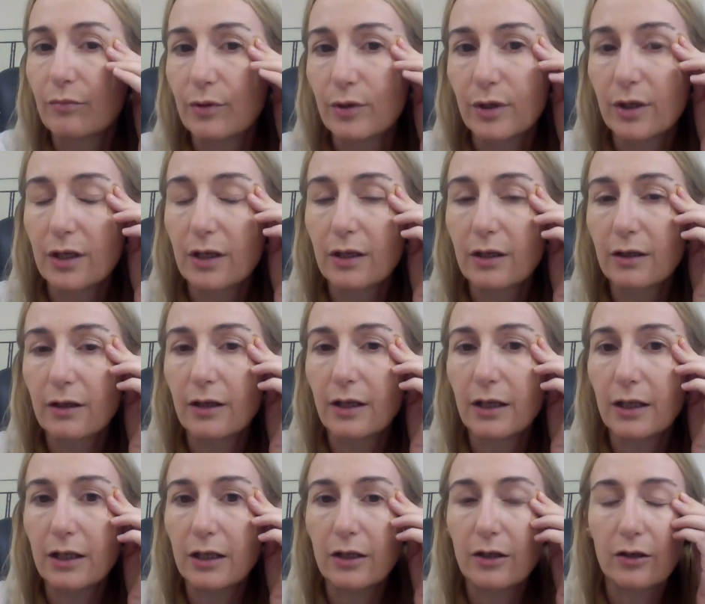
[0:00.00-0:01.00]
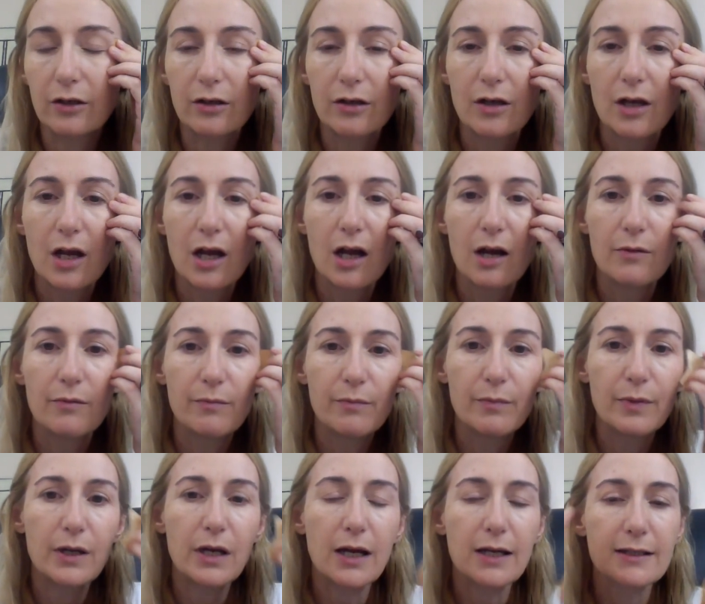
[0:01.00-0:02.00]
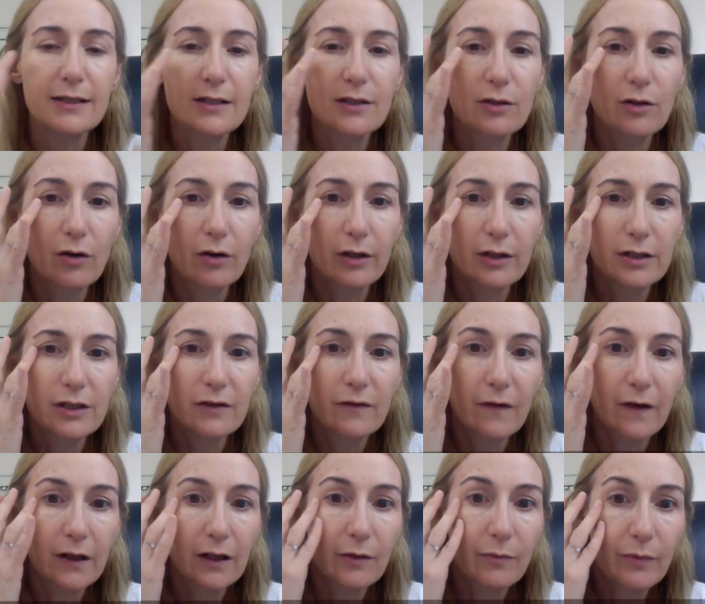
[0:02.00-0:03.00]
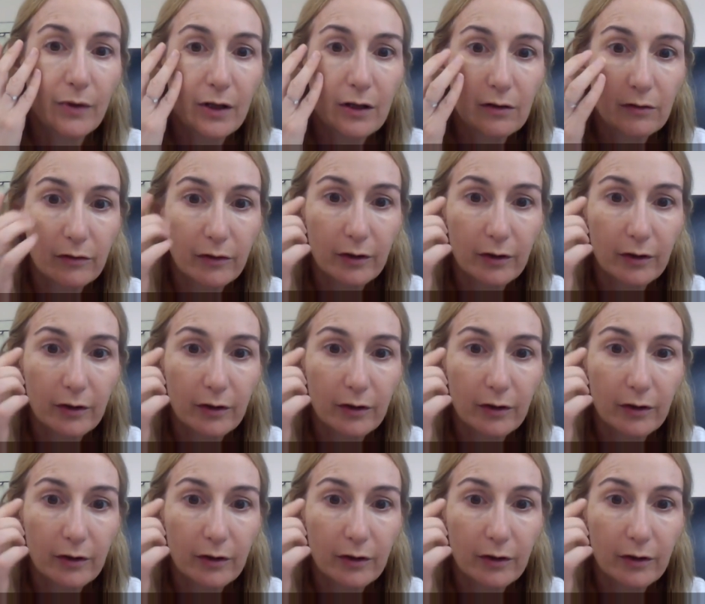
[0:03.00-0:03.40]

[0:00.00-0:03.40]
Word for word: putting it here, but I started developing a